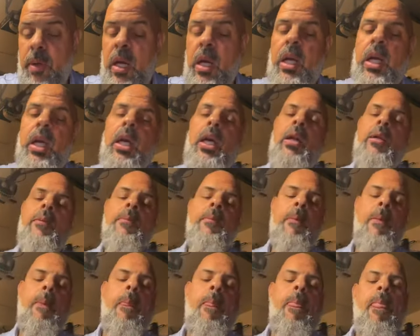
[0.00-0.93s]
And
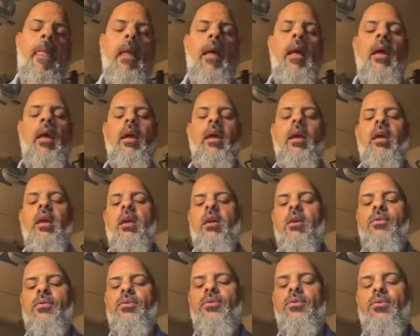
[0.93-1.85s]
again,
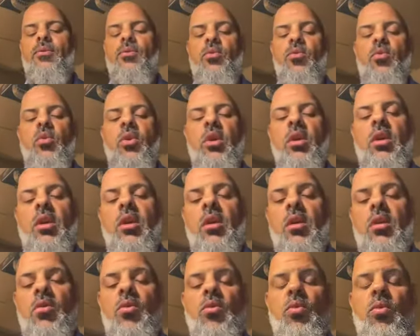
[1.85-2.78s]
if
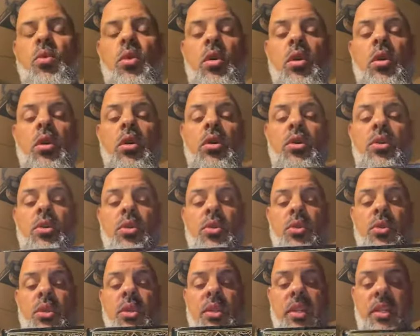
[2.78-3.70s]
we were
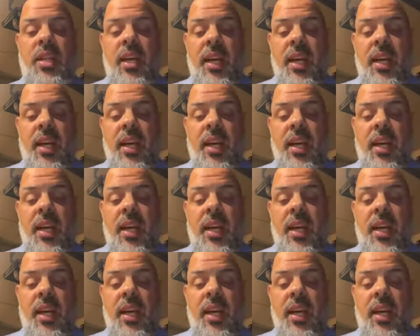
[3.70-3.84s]
to